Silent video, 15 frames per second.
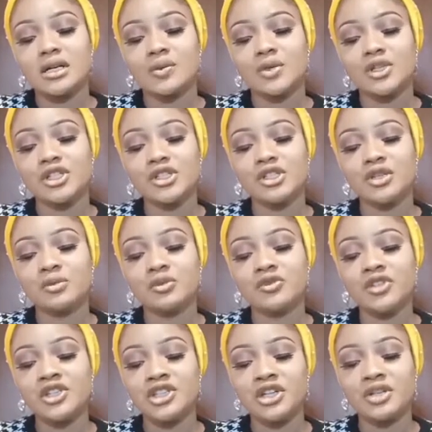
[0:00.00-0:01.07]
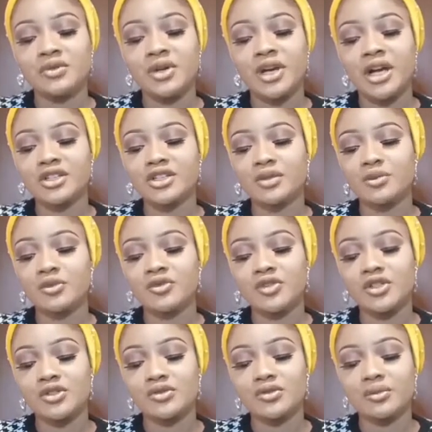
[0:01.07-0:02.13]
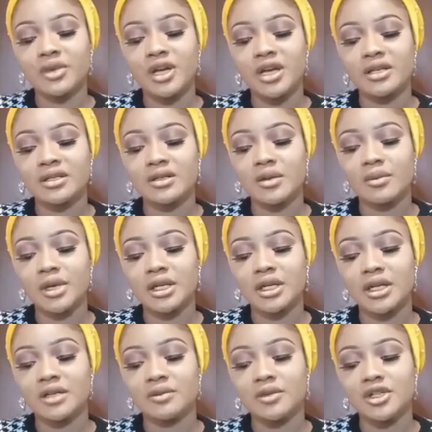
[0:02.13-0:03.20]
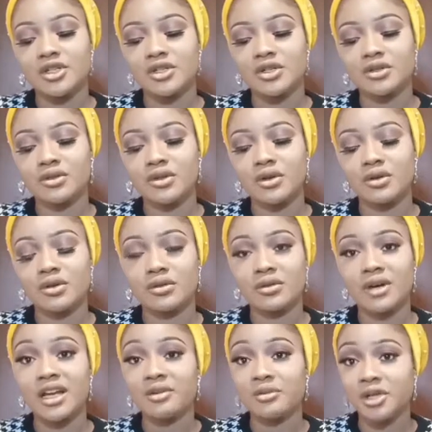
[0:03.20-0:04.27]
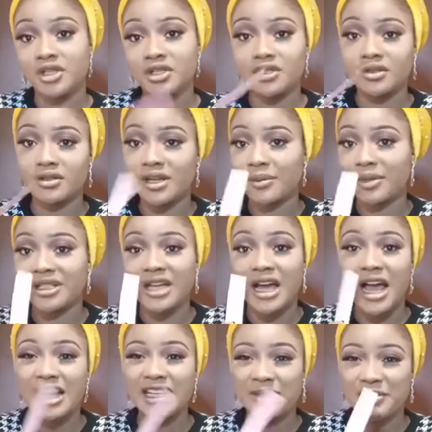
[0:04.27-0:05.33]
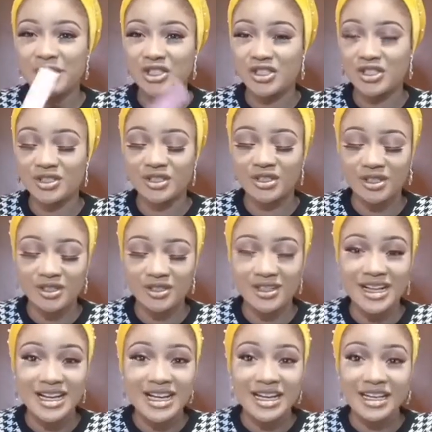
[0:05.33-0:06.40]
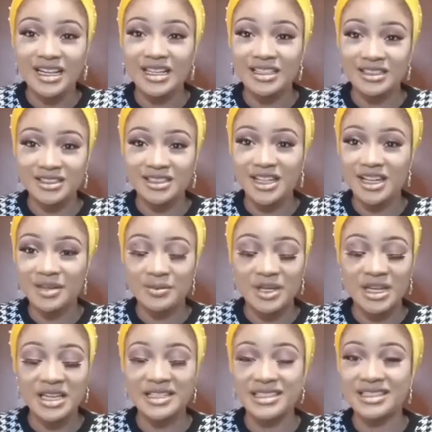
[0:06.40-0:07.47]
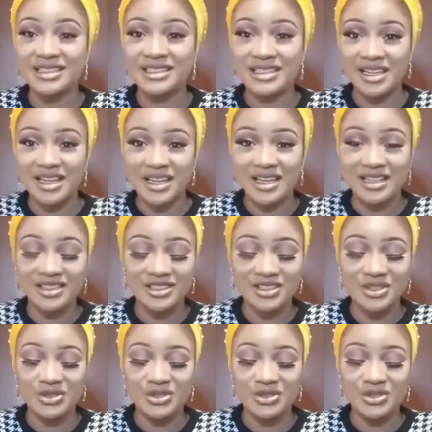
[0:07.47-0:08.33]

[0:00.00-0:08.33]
What is your movie genre? Action movies, romance, comedy, animation, horror, animation. I'm an animation girl. Anytime, any day.